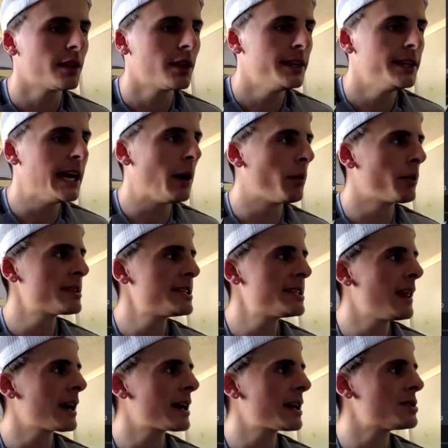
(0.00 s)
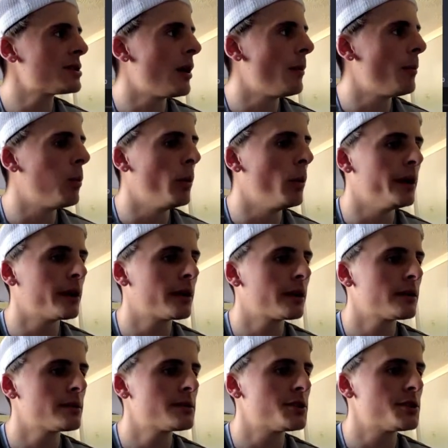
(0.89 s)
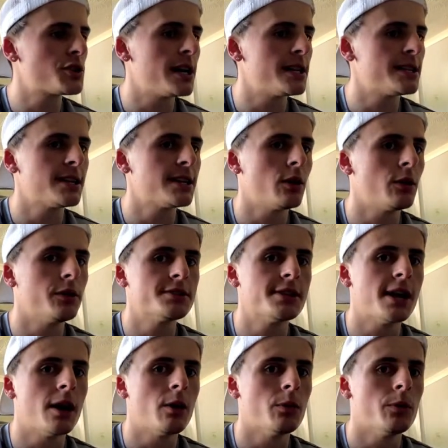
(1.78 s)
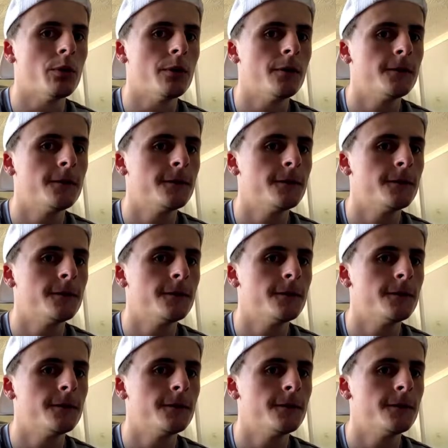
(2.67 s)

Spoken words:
Yeah, I want to see like a top wick to try and sell this down.